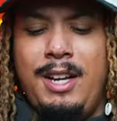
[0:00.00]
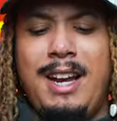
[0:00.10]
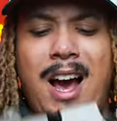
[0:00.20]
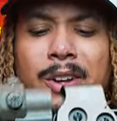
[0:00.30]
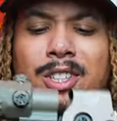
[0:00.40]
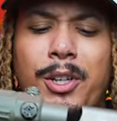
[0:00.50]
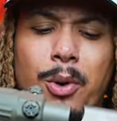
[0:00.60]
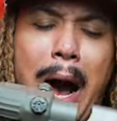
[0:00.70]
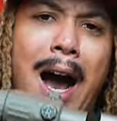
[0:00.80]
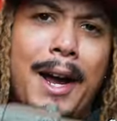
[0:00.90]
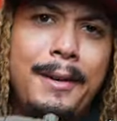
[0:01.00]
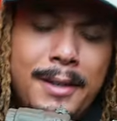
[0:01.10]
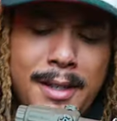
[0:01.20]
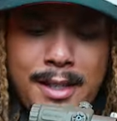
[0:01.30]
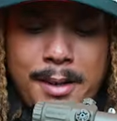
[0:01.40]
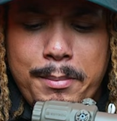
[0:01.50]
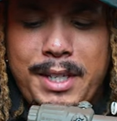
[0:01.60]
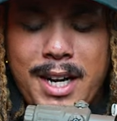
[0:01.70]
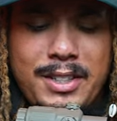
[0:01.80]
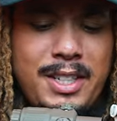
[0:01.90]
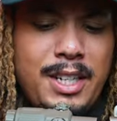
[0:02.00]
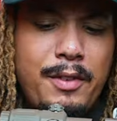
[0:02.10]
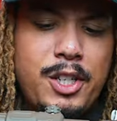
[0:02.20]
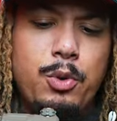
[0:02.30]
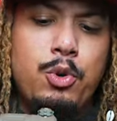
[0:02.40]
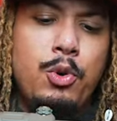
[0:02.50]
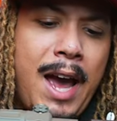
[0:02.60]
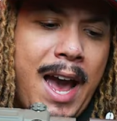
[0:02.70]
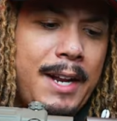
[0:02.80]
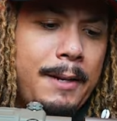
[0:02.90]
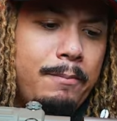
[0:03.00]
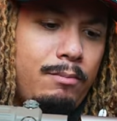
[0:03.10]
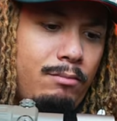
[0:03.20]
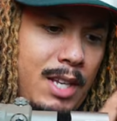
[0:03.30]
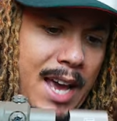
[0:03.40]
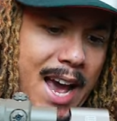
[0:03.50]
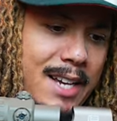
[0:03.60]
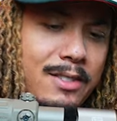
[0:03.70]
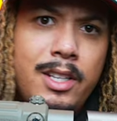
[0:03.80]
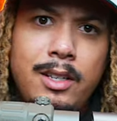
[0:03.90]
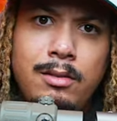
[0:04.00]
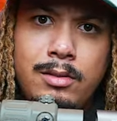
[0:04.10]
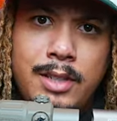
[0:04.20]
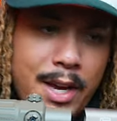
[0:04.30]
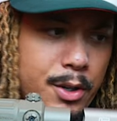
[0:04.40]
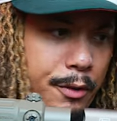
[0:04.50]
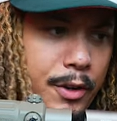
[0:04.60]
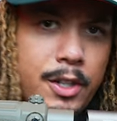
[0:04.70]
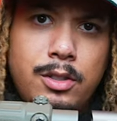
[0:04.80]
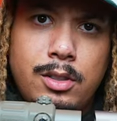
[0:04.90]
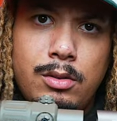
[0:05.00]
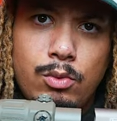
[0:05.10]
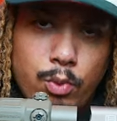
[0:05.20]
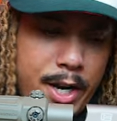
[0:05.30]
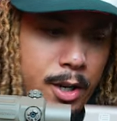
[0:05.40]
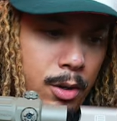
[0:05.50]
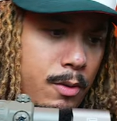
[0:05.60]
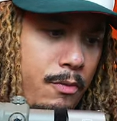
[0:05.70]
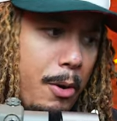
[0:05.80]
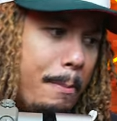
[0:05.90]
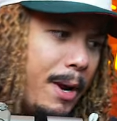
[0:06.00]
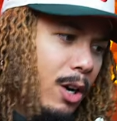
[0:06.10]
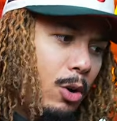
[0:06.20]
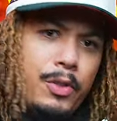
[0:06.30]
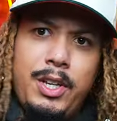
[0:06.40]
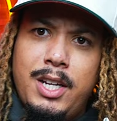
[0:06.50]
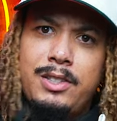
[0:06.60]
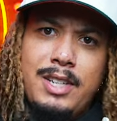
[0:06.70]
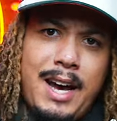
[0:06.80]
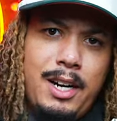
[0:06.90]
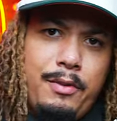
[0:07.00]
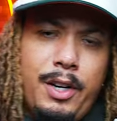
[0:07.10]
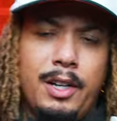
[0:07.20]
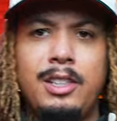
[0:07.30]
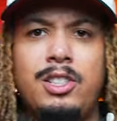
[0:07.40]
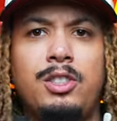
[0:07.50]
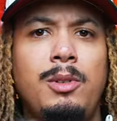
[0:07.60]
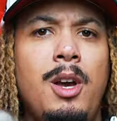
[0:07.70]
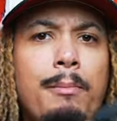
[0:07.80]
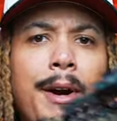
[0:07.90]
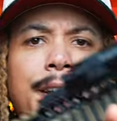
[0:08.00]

Now, it's a little odd because the individual who had it, he has the Daniel Defense rail, the barrel on the inside of here, and let's just break